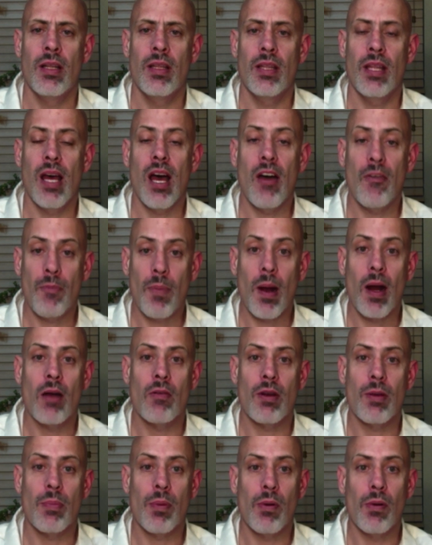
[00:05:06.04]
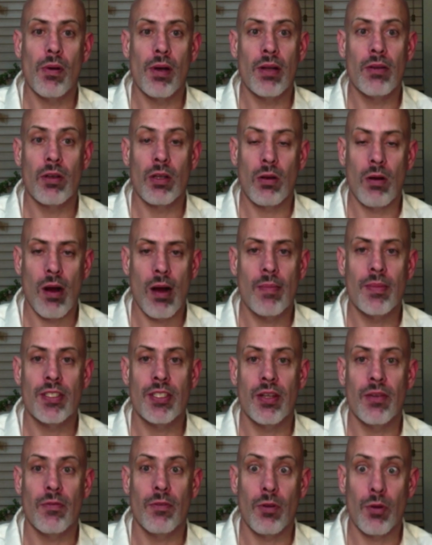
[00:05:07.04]
The FBAR reporting requirements,
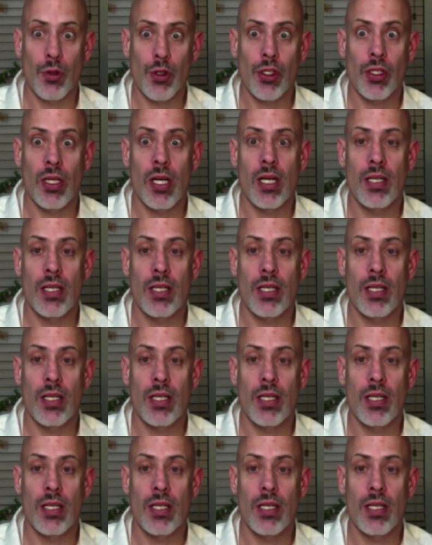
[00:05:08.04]
unfortunately,